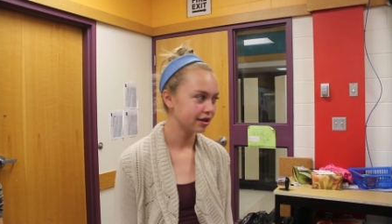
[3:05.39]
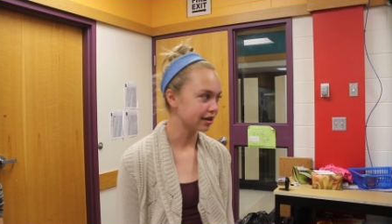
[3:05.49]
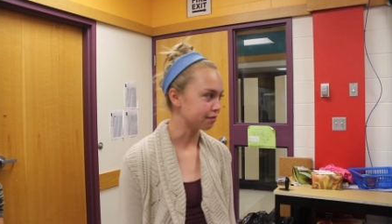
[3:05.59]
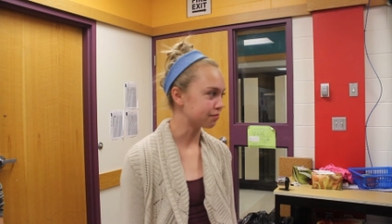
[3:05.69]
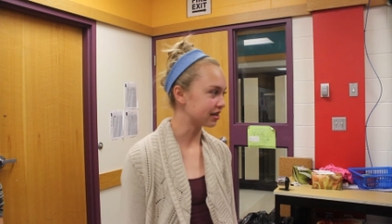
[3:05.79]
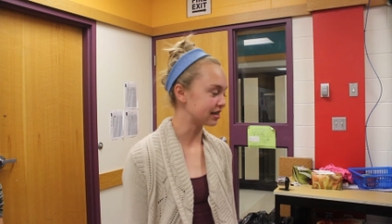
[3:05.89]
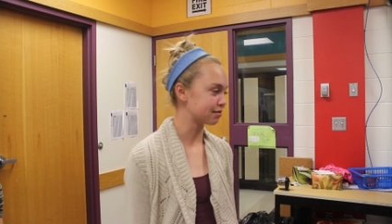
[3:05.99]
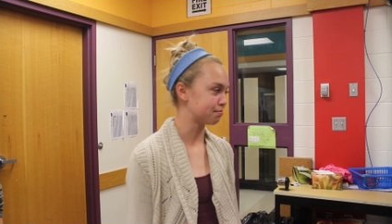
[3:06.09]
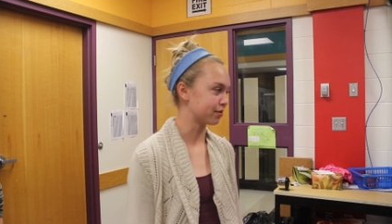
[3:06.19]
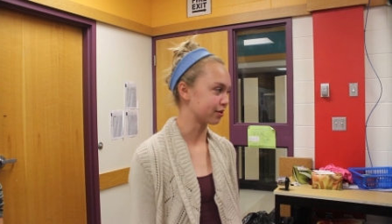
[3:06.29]
Yeah. Por qué?
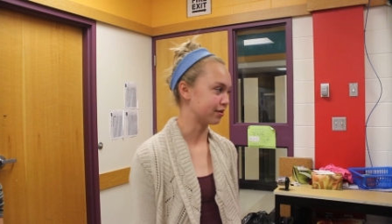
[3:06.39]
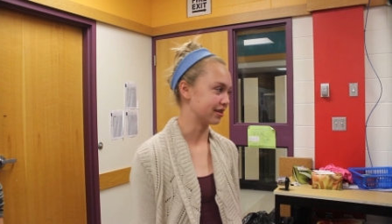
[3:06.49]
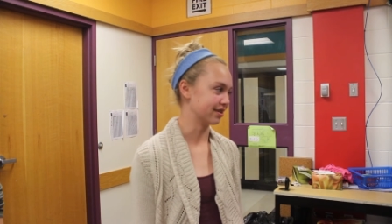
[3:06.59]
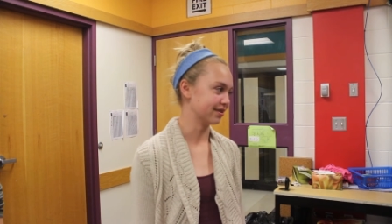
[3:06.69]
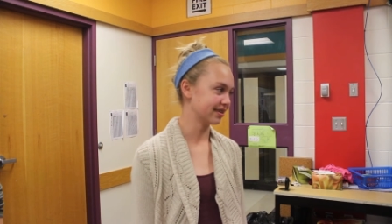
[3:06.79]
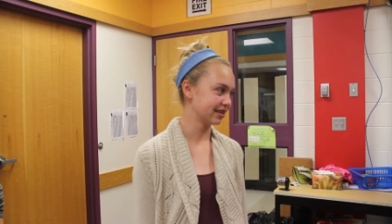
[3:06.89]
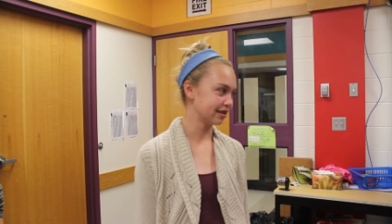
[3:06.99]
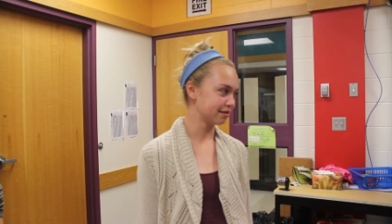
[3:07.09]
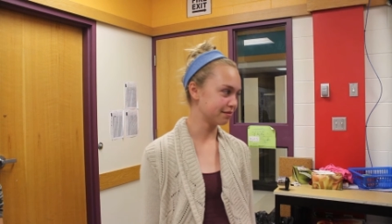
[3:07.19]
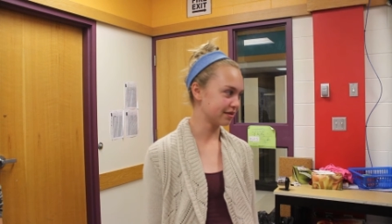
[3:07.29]
No, but it's no, no.
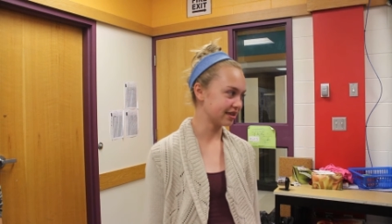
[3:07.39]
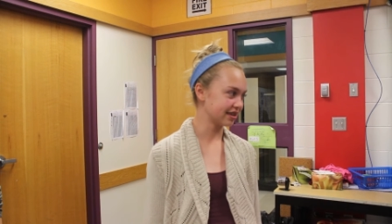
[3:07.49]
Spanish.